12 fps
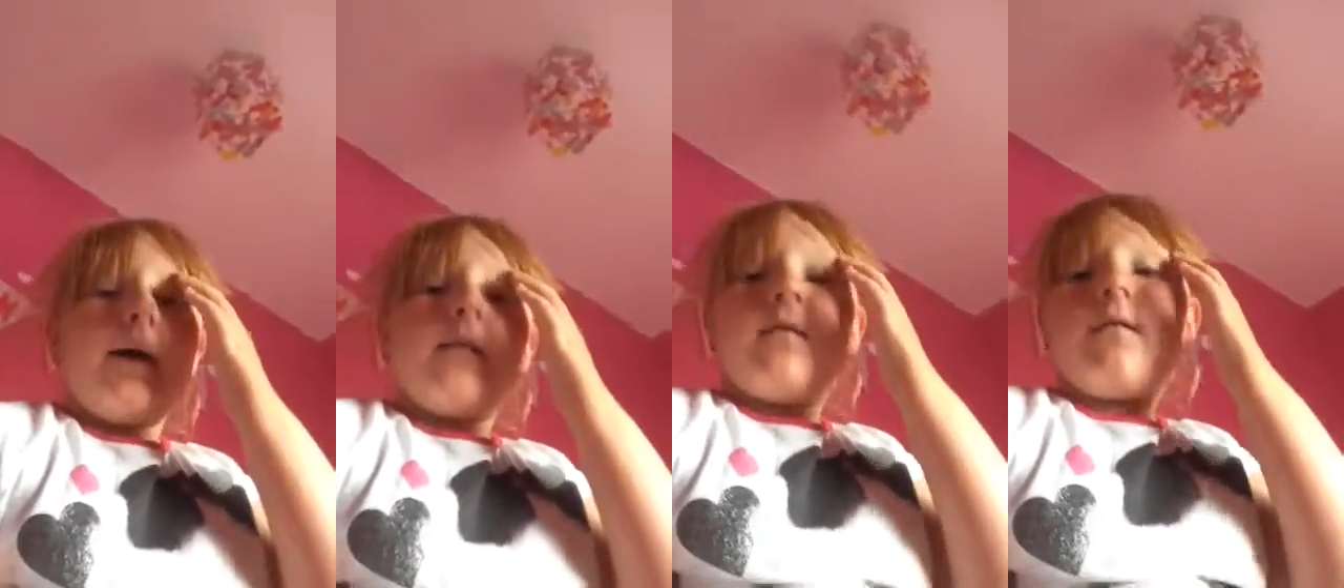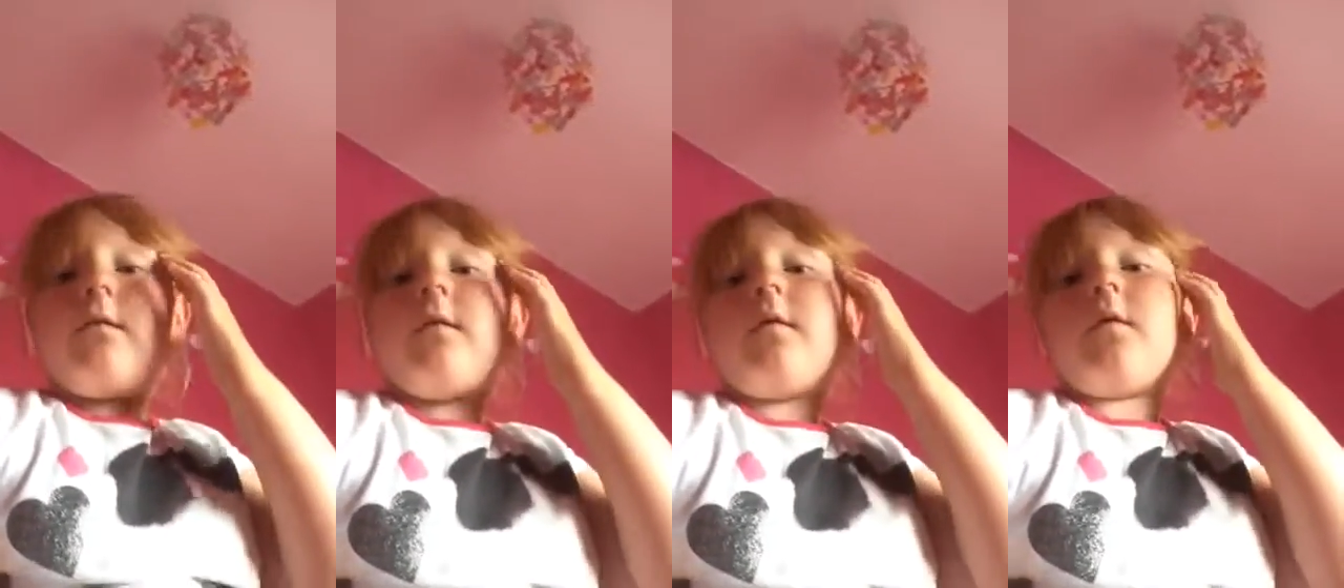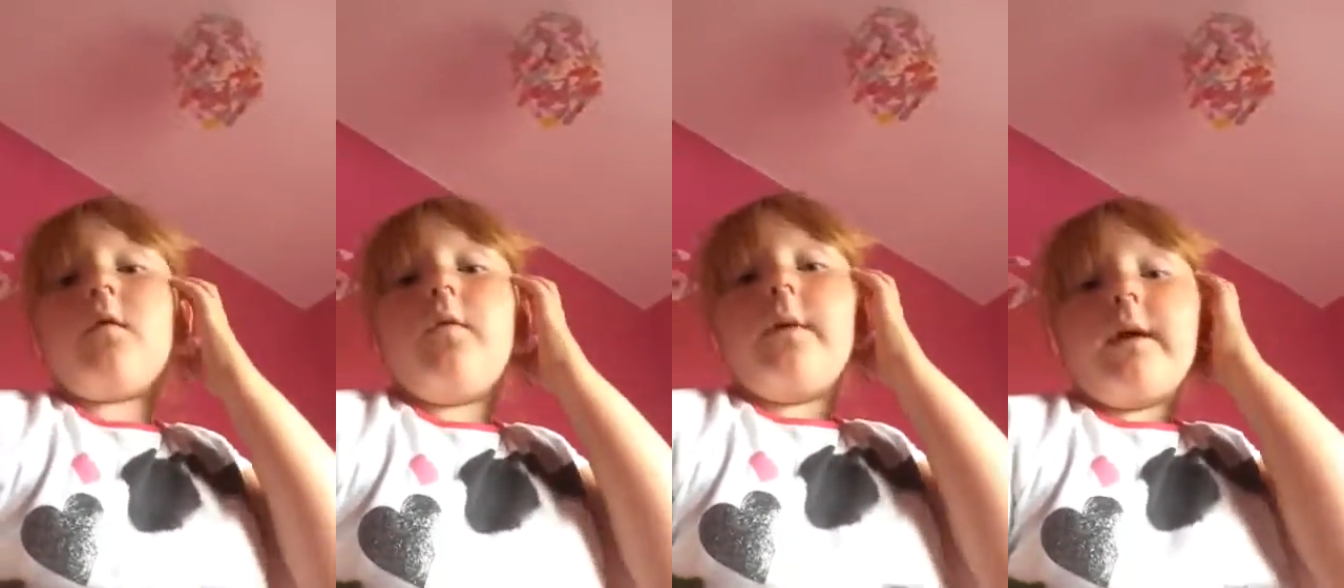my
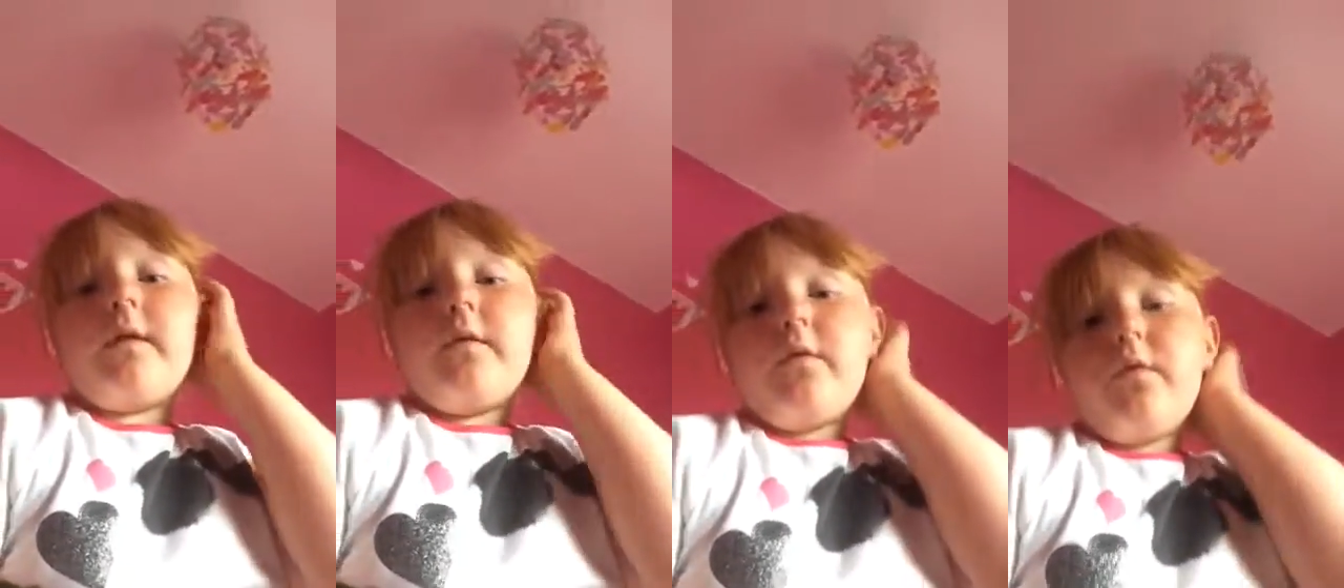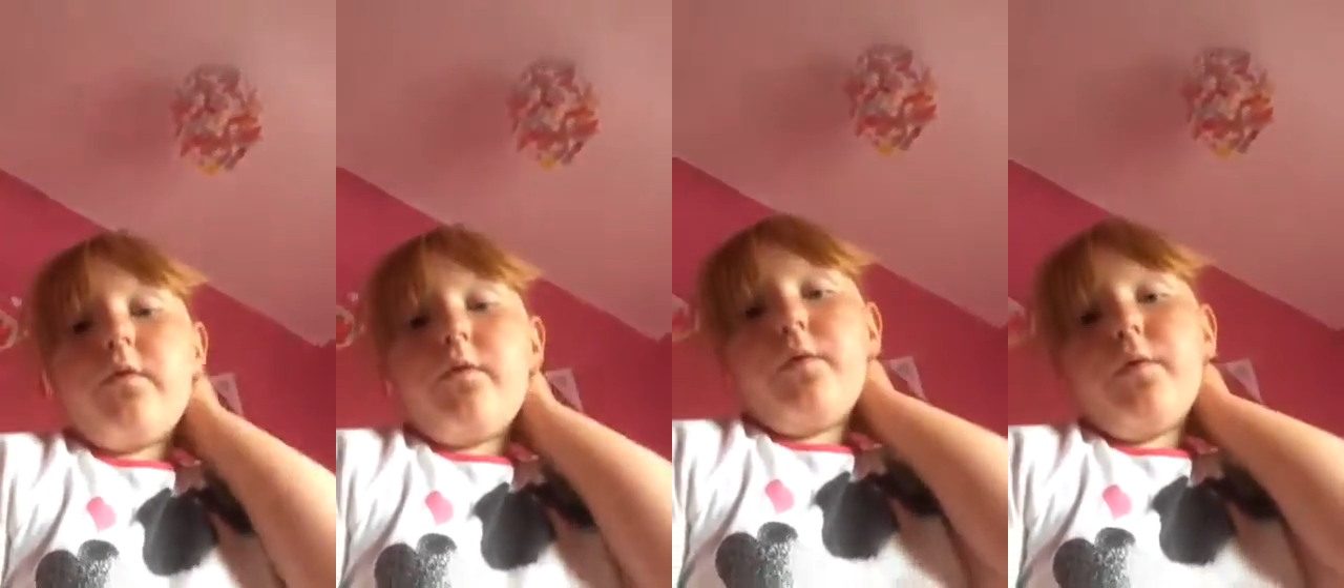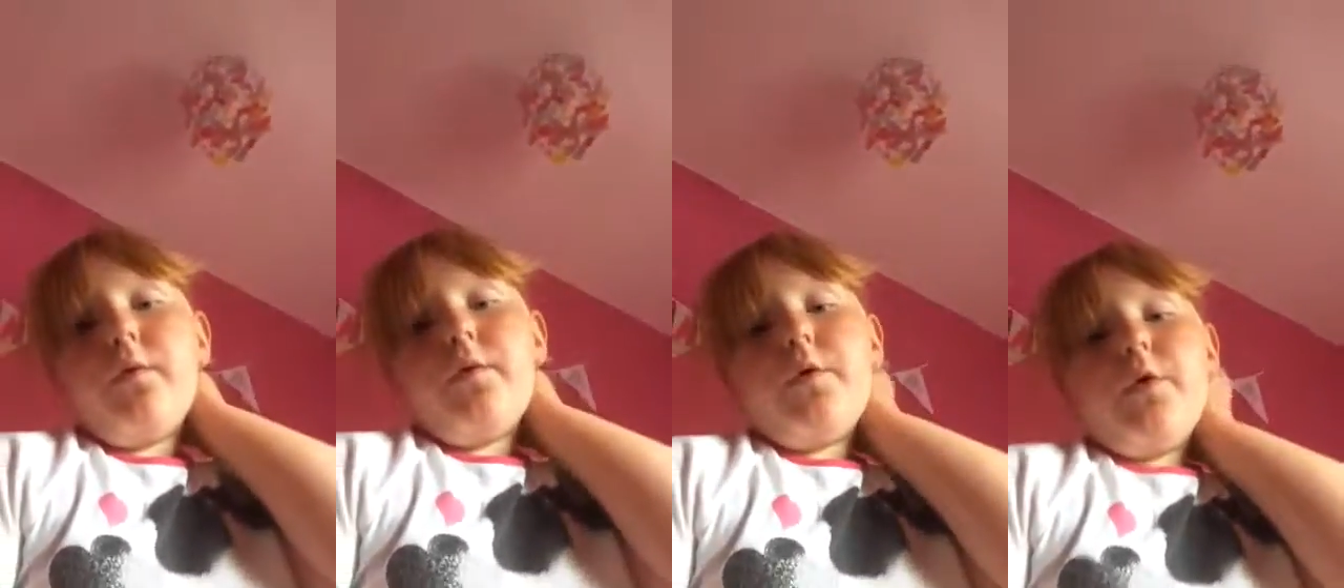sister's going to